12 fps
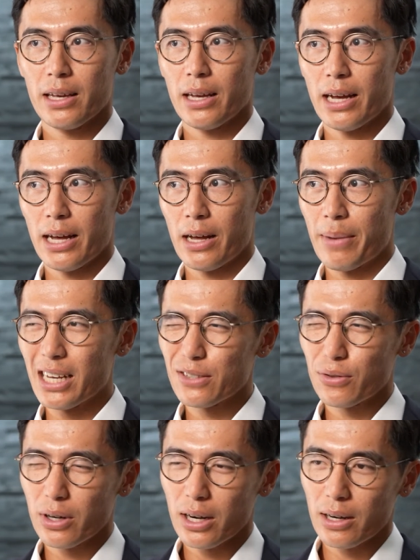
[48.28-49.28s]
Um,
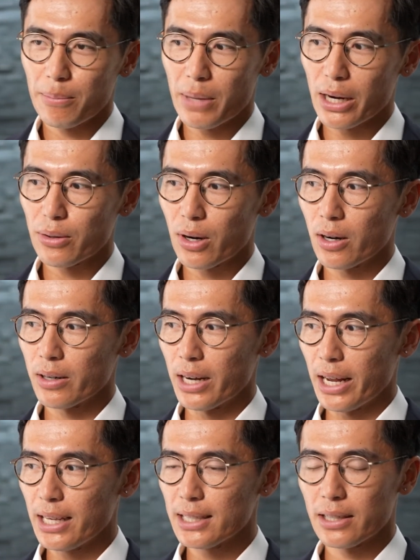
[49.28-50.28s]
as for
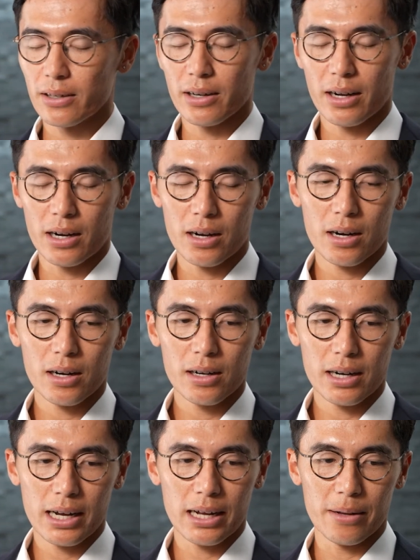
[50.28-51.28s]
microRNAs, there
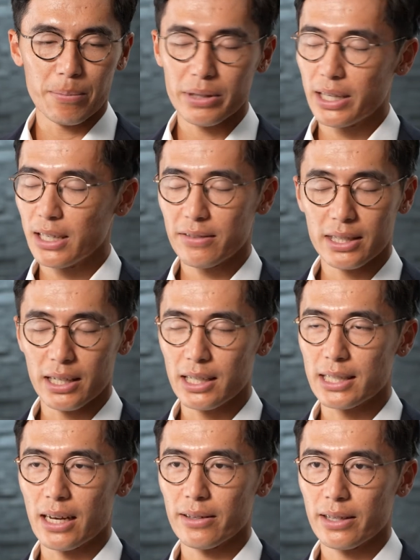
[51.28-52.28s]
are um, plenty of
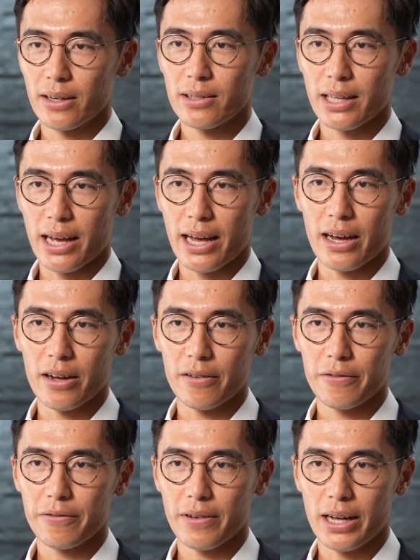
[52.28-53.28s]
studies out there that
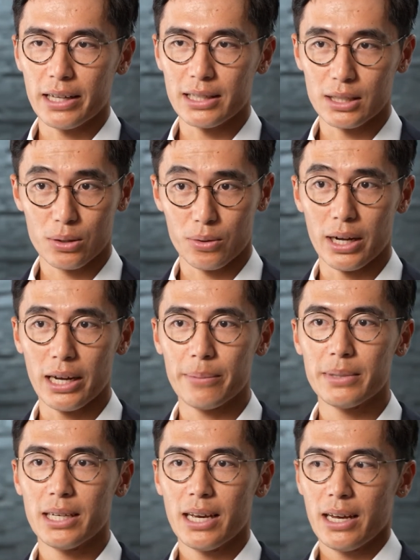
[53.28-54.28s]
have uh,
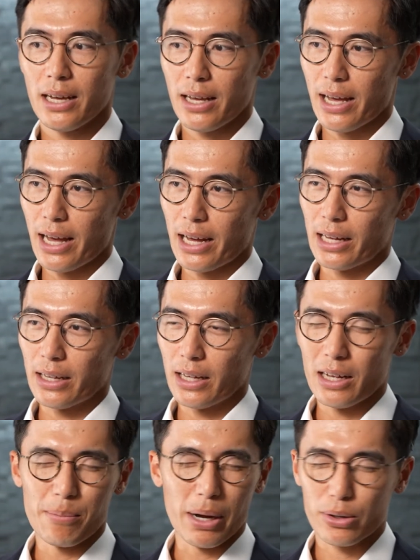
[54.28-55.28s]
described
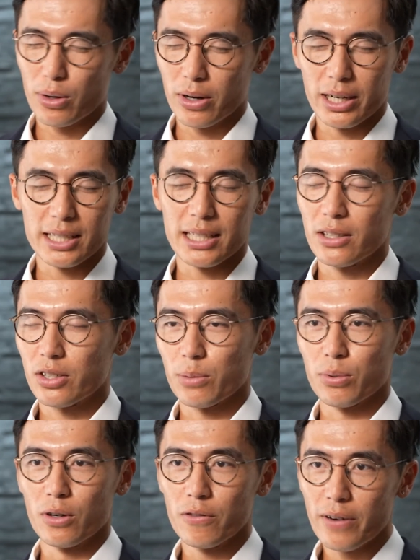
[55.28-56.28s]
uh, microRNA signature
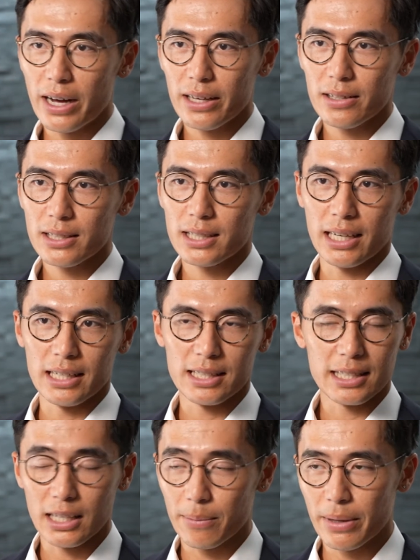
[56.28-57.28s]
profiles in
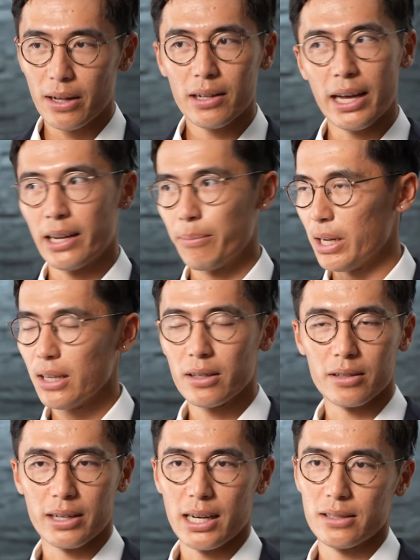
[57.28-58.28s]
CML and many
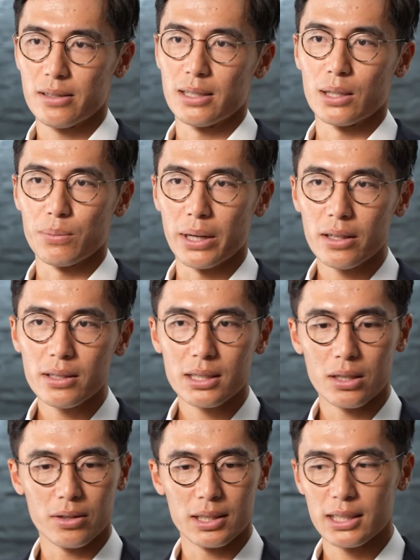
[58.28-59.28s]
other cancers as well.
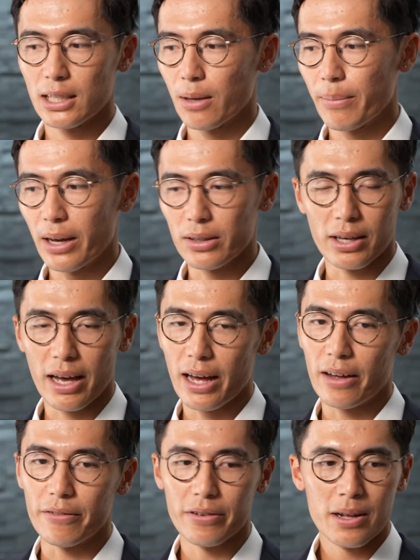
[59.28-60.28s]
So in CML, you
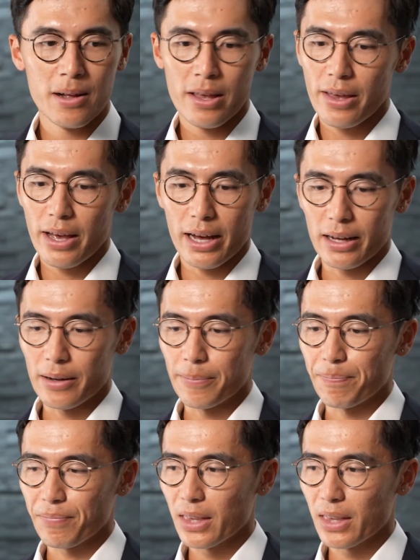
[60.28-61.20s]
have um,